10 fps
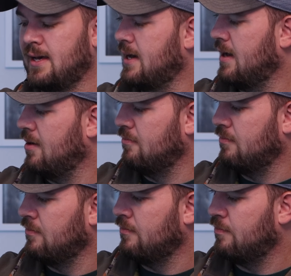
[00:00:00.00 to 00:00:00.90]

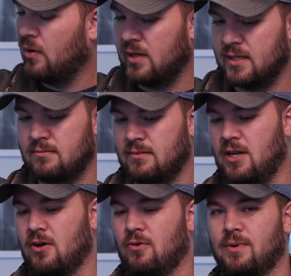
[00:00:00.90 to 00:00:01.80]
But, you
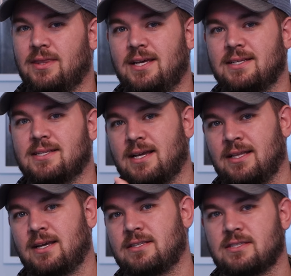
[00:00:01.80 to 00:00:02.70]
know, with this, I can
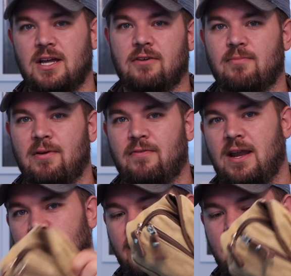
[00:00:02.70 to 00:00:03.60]
like stuff my
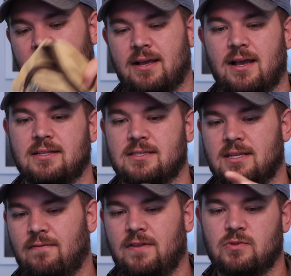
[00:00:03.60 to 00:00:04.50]
fanny pack. I can
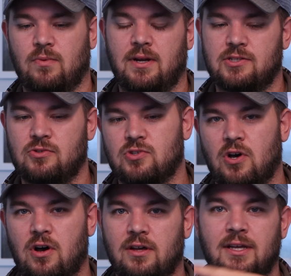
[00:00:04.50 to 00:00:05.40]
stuff this one, as you
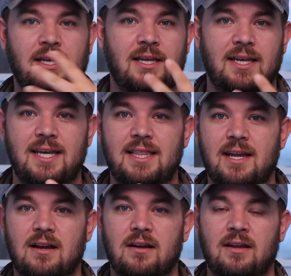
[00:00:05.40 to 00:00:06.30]
saw, in
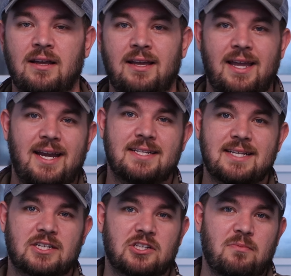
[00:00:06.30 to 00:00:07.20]
there. And it's
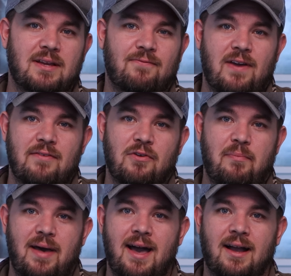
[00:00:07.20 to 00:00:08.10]
actually my favorite
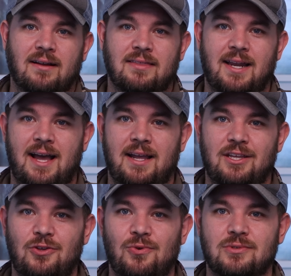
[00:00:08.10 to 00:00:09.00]
bag that I
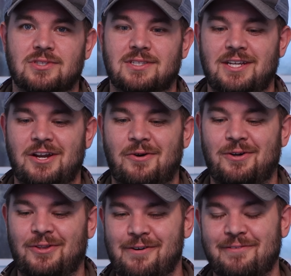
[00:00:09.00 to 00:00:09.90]
use, you know,
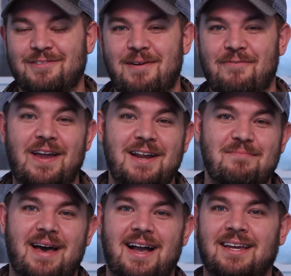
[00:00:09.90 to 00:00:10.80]
along with my fanny
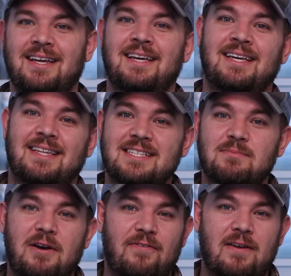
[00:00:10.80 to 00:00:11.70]
pack. This is
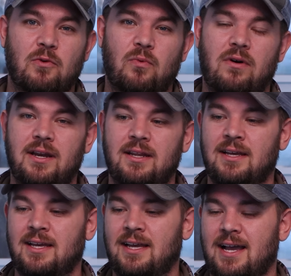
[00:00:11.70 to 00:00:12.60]
my favorite one.
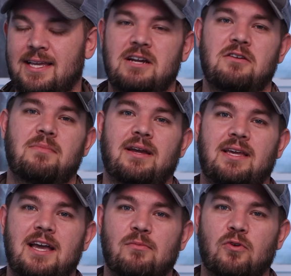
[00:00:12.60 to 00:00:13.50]
I carry my
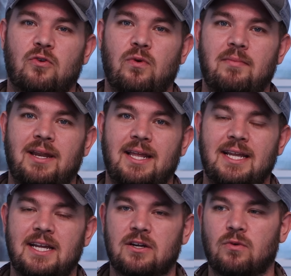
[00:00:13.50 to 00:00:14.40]
camera equipment in
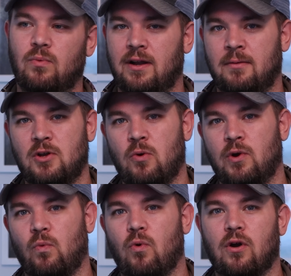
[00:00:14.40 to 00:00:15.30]
here when I'm going
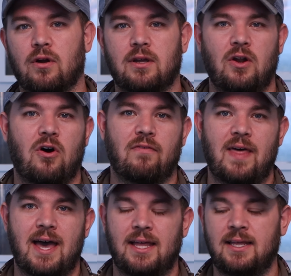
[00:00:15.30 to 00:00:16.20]
to work and all of
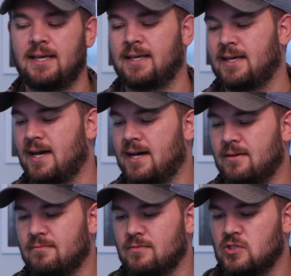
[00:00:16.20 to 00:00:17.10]
that.
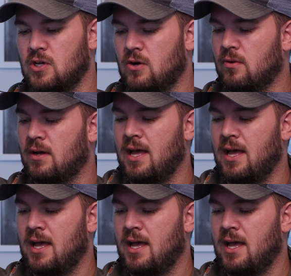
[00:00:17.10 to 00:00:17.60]
So